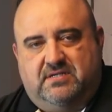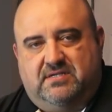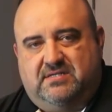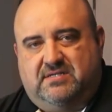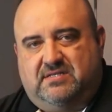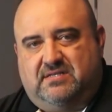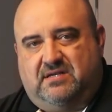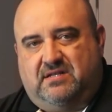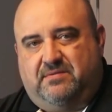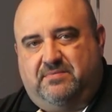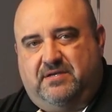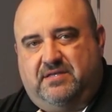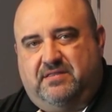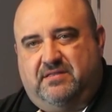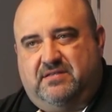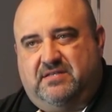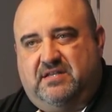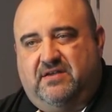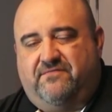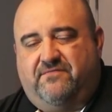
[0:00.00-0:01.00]
This is going to be
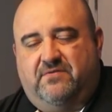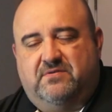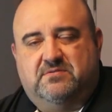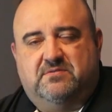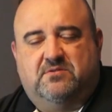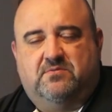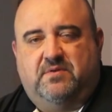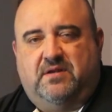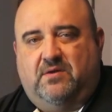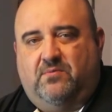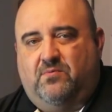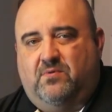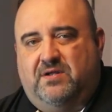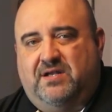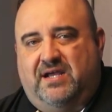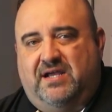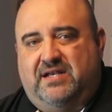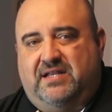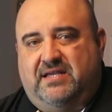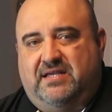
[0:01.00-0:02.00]
the difference between a
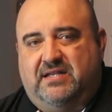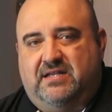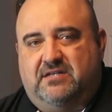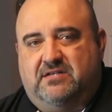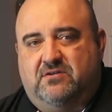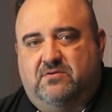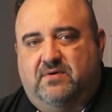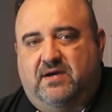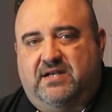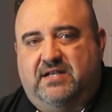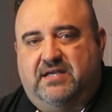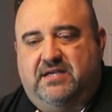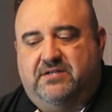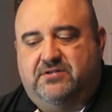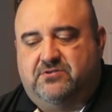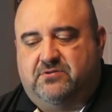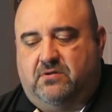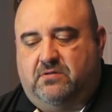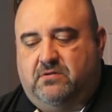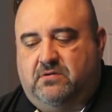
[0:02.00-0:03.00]
one I D and a two I D
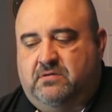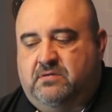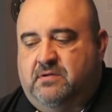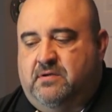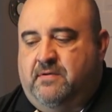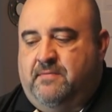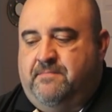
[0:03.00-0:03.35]
controller.